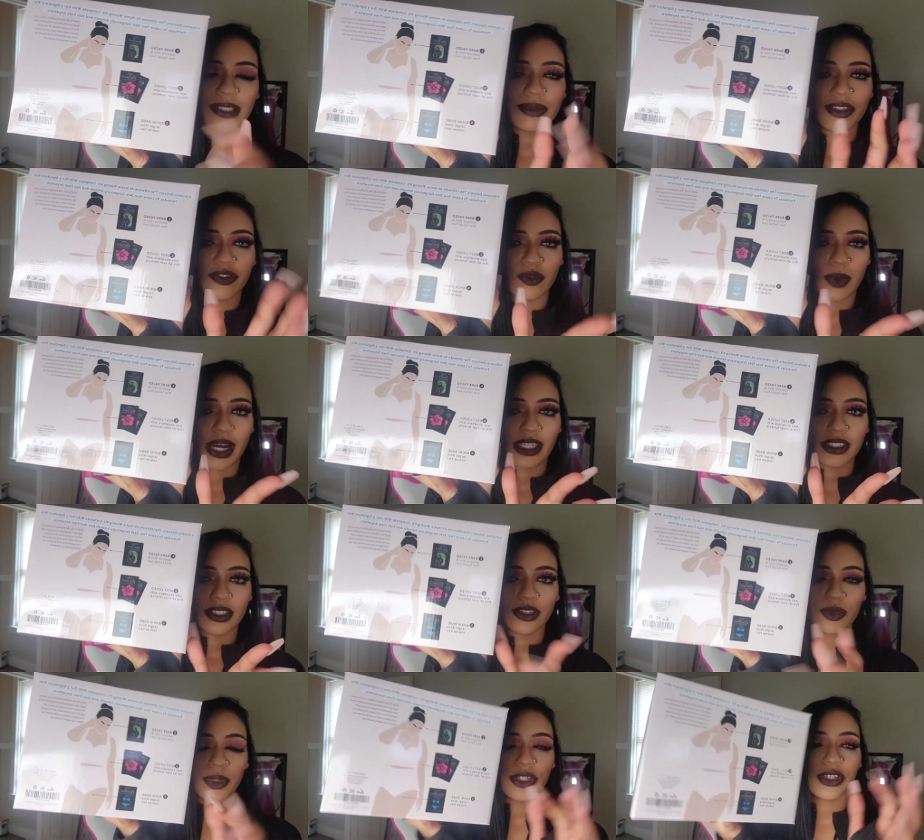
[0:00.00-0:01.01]
types of
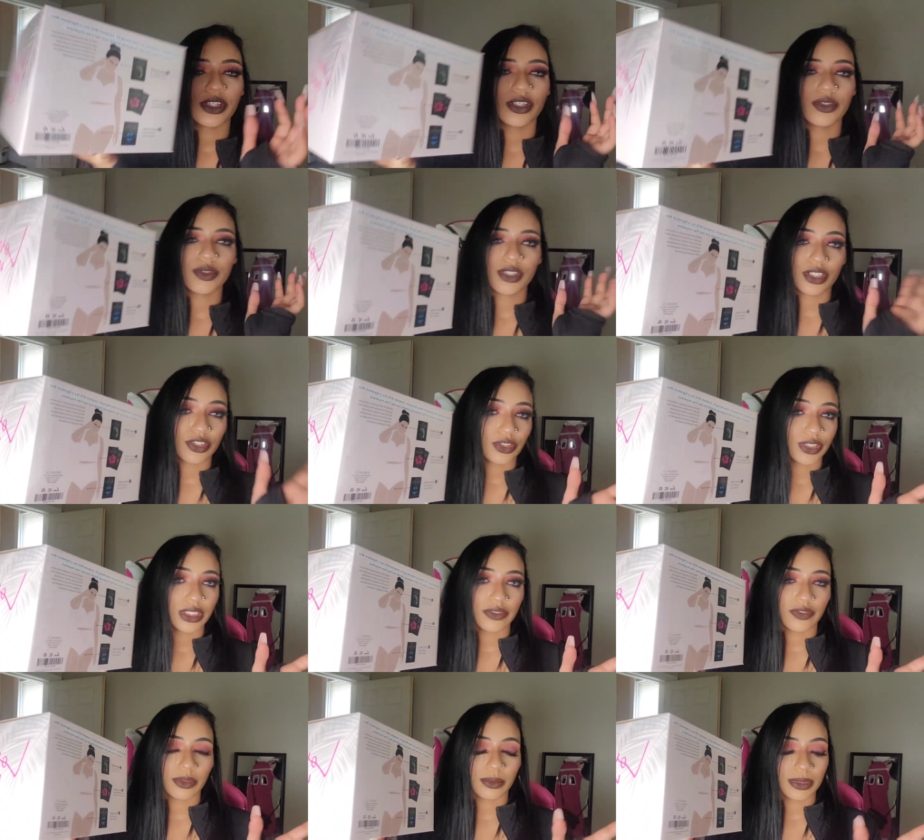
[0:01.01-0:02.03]
waxes where you can use in three
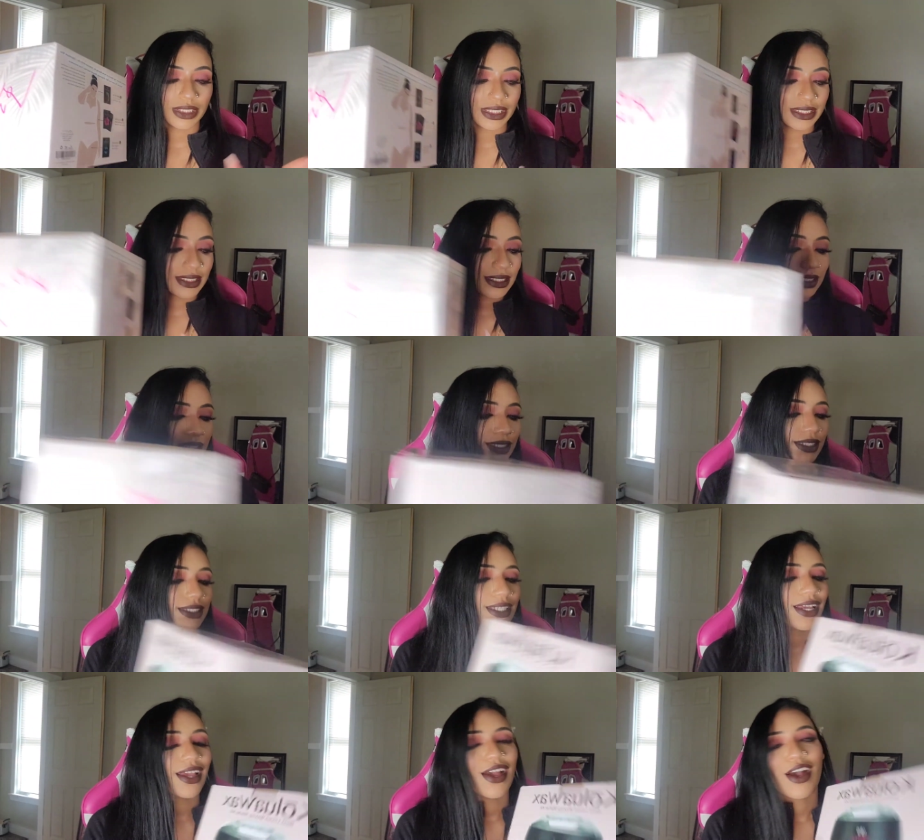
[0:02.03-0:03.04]
different
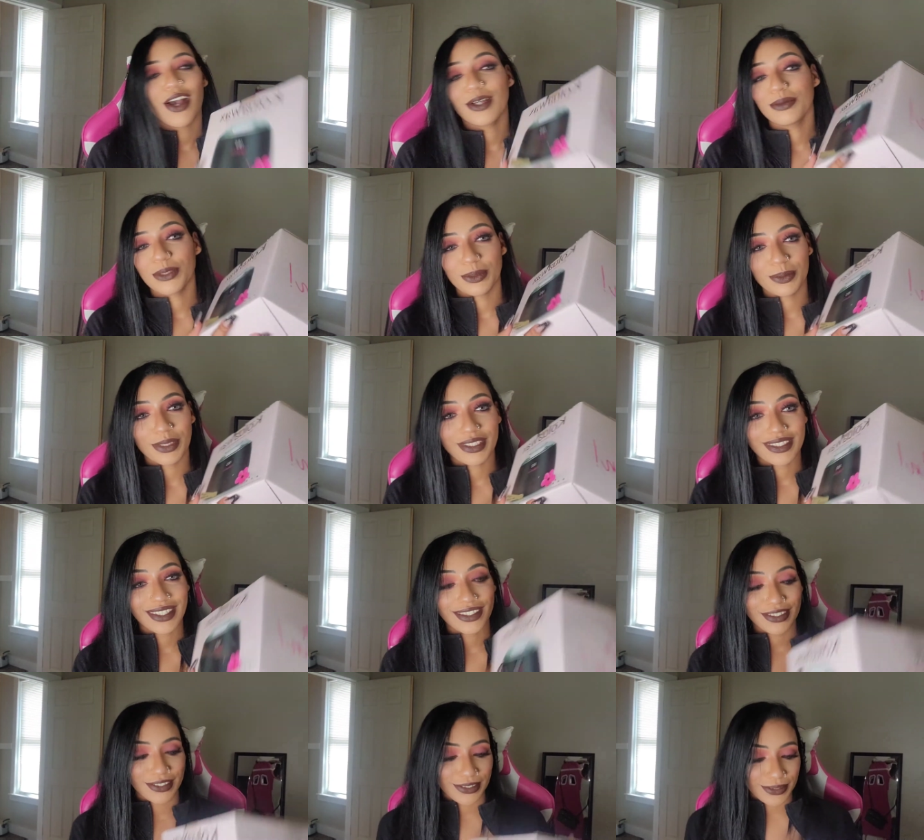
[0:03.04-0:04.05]
places. I'm super
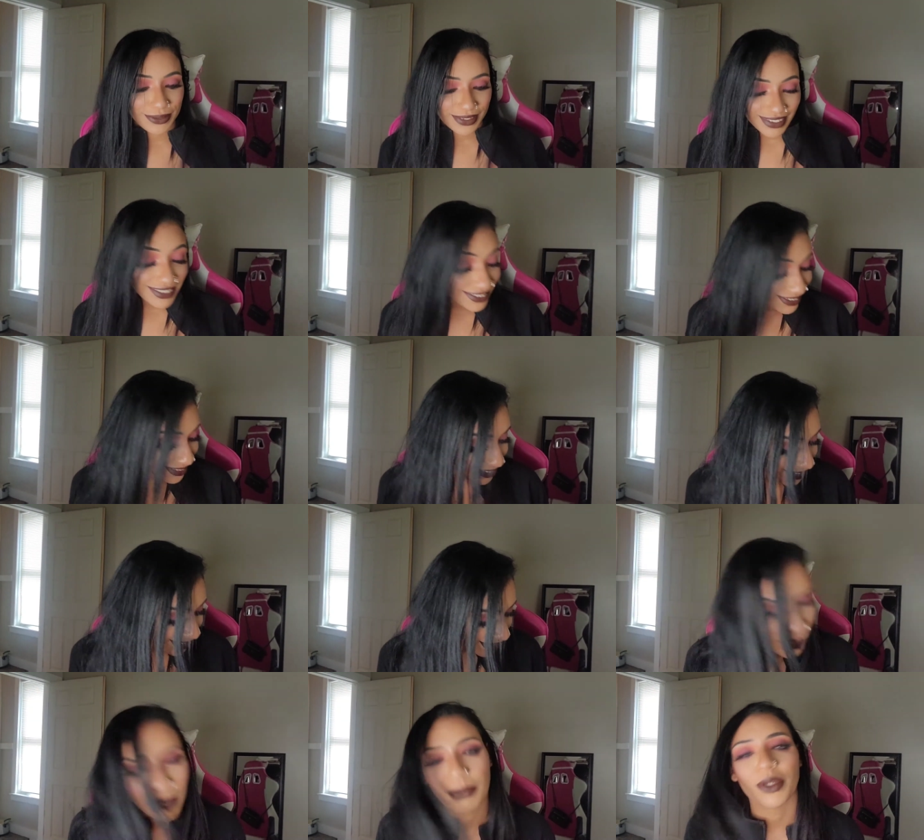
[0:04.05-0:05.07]
excited to use this,
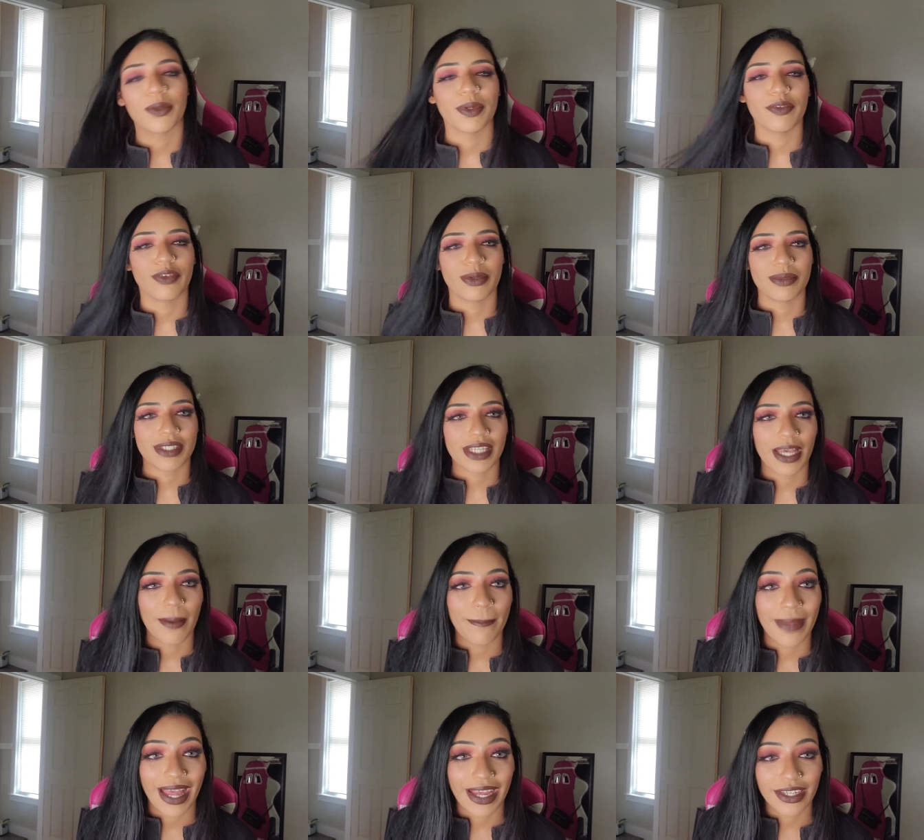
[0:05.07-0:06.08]
but I'm gonna wait for him to
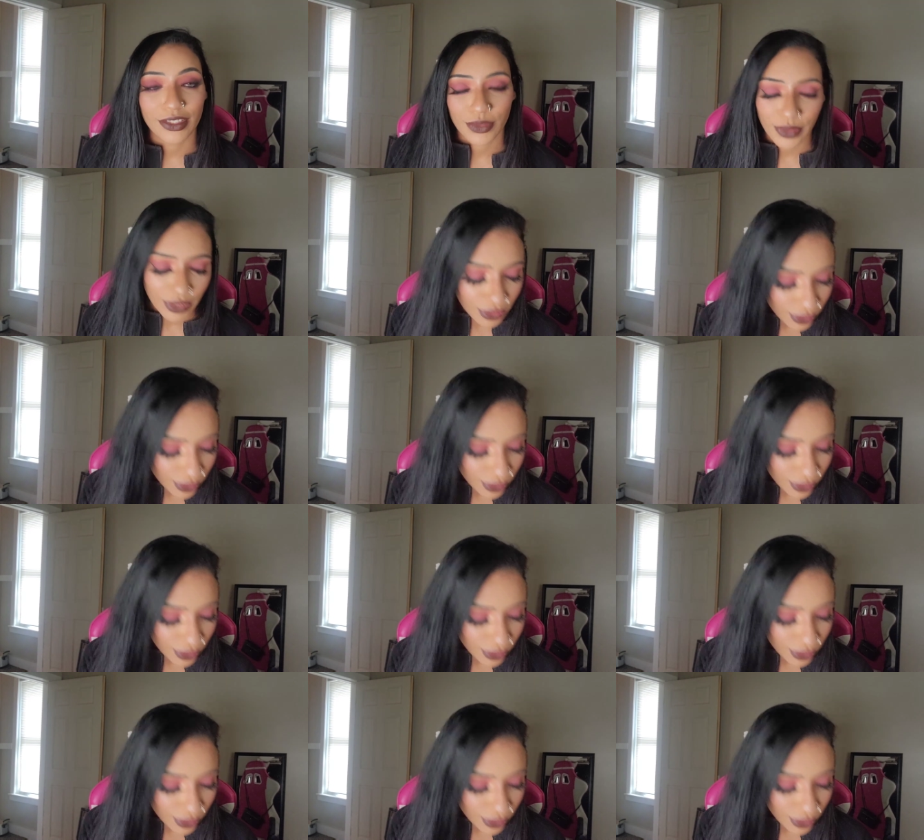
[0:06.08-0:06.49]
come back so I